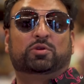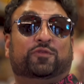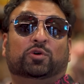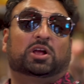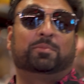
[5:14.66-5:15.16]
It
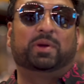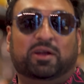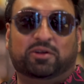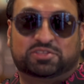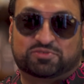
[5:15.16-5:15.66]
would fool our
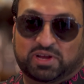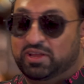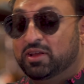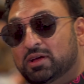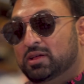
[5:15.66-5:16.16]
parents,
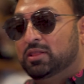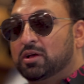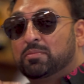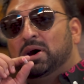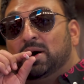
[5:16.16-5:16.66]
right?
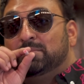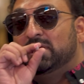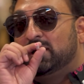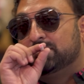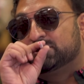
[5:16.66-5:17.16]
Look,
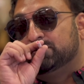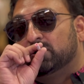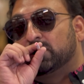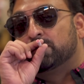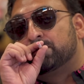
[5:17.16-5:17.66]
mom, dad, I'm
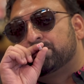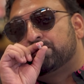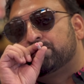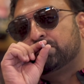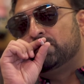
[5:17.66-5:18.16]
smoking.
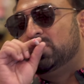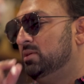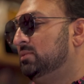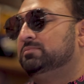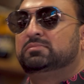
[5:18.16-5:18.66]

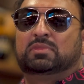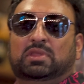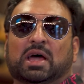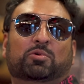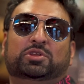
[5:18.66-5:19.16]

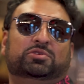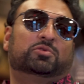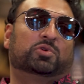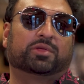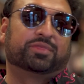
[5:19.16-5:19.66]
Now we
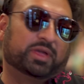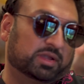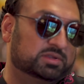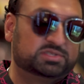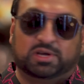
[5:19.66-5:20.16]
do the real
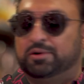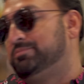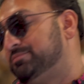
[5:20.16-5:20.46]
thing, so